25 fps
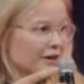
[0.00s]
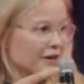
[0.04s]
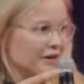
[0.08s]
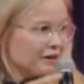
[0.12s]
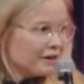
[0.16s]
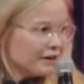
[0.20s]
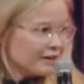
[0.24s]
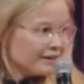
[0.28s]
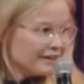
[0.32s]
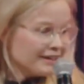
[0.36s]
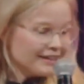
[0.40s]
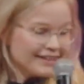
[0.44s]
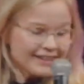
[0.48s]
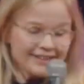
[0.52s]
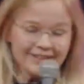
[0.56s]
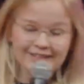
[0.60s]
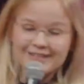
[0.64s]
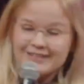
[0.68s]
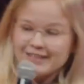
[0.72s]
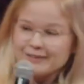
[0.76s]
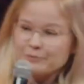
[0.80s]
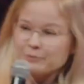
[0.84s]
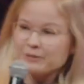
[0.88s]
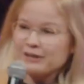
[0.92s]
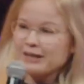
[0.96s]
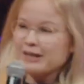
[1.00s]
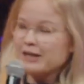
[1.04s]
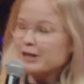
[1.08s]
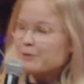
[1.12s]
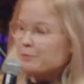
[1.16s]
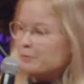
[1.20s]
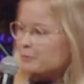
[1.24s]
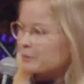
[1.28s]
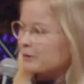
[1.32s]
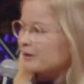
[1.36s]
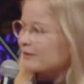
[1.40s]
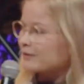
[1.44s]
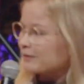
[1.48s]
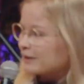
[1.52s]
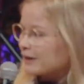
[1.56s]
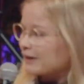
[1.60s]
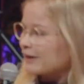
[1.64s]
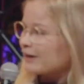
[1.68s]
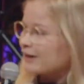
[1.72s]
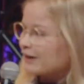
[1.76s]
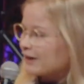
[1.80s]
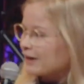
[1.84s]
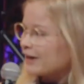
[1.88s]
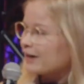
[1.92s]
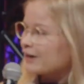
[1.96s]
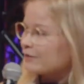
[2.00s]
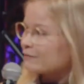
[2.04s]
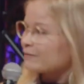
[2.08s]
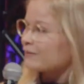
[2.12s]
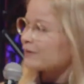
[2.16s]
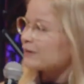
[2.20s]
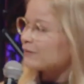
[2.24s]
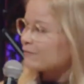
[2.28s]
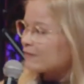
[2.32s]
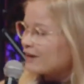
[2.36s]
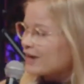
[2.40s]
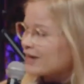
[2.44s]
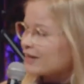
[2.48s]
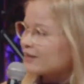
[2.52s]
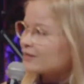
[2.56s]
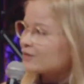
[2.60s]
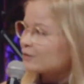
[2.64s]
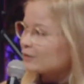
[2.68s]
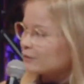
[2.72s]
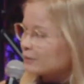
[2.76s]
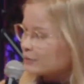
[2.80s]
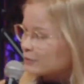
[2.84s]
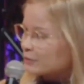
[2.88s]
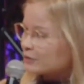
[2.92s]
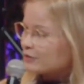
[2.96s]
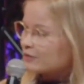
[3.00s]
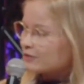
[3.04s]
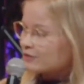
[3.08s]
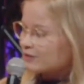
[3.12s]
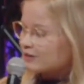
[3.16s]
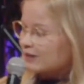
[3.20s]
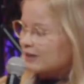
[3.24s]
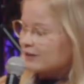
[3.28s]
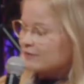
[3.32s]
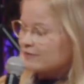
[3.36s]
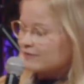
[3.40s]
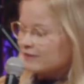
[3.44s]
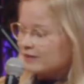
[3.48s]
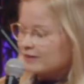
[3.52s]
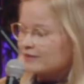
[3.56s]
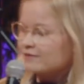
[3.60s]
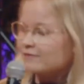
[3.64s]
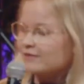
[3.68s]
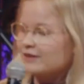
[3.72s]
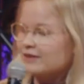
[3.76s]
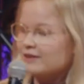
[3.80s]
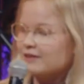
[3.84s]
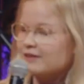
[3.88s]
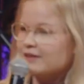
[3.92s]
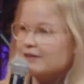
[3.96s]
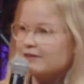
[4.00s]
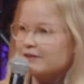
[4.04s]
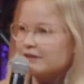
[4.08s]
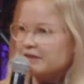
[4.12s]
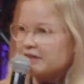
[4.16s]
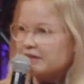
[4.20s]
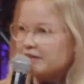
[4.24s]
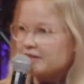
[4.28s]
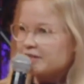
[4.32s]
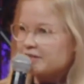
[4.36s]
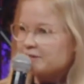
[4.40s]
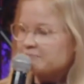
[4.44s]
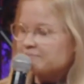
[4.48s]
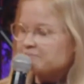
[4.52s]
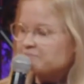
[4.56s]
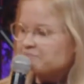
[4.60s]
needs and help where they kind of find solutions that fit their needs.